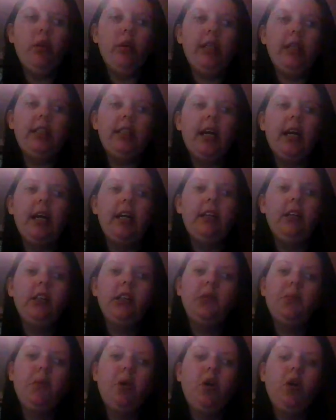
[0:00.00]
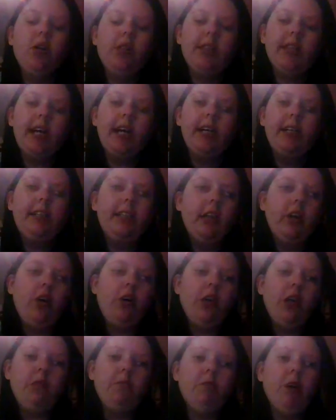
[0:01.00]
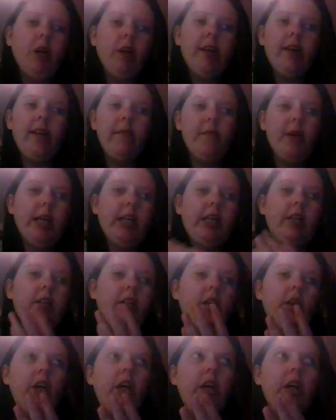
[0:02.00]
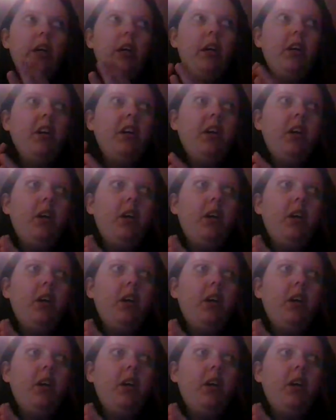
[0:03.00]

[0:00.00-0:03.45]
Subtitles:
which say sports ID on them rather than medical alert.